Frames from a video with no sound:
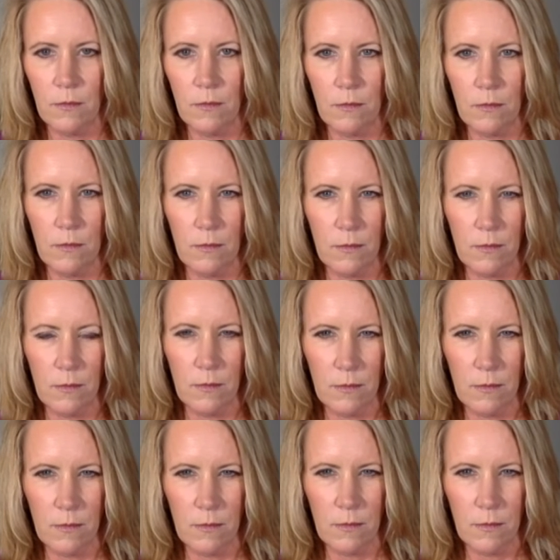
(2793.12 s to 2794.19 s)

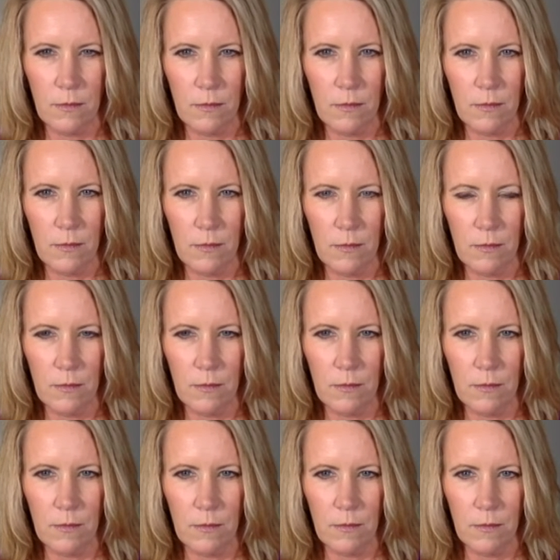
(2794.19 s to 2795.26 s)

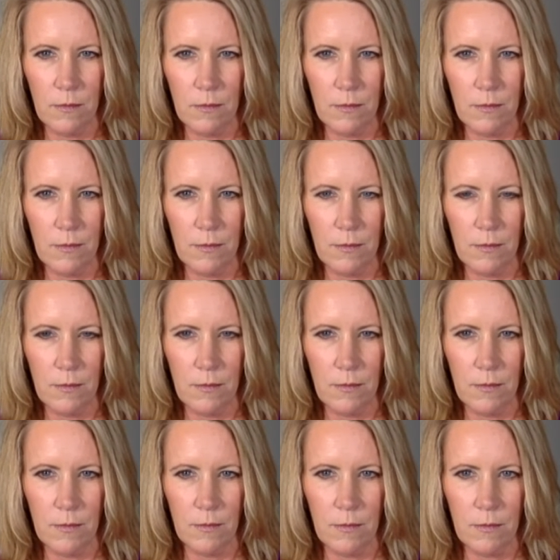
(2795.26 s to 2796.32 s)

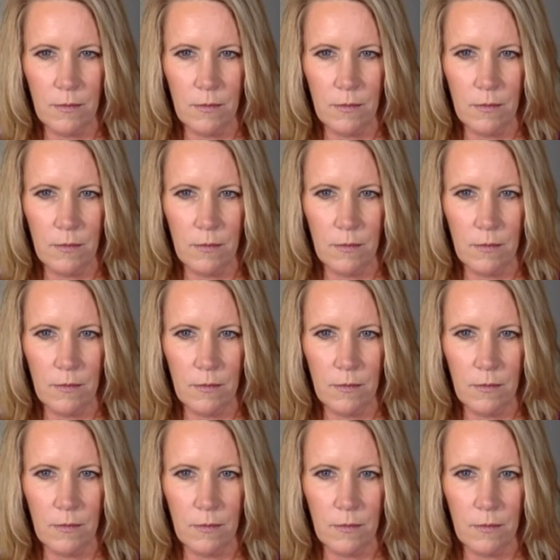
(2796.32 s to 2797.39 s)

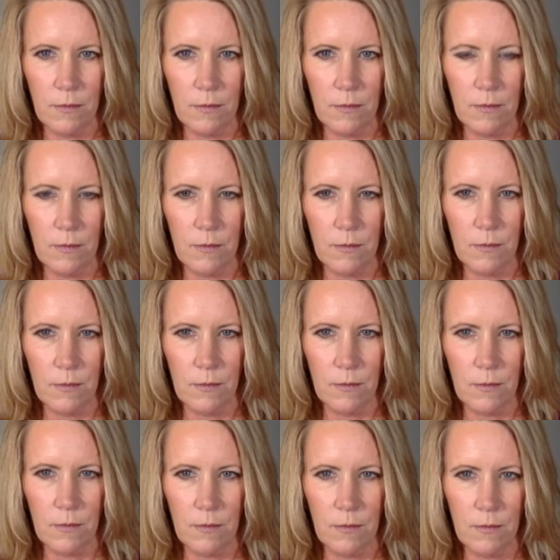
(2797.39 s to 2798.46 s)

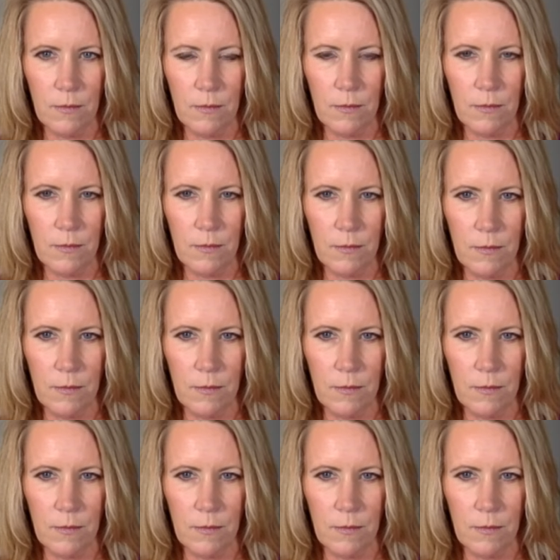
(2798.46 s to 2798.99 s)
This person isn't speaking.